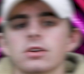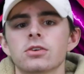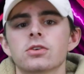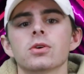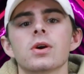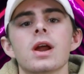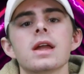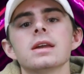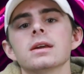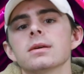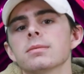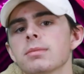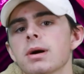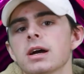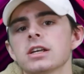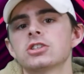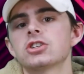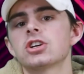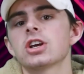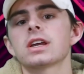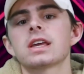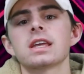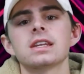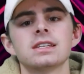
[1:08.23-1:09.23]
Great, my
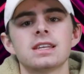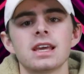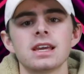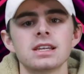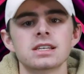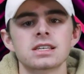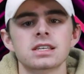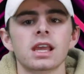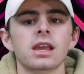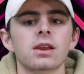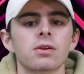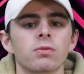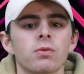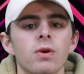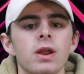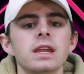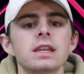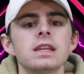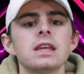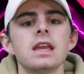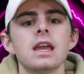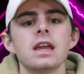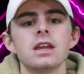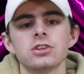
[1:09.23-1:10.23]
chicken tastes like
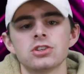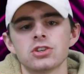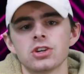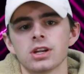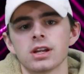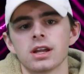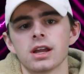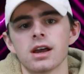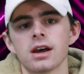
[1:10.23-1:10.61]
radiation,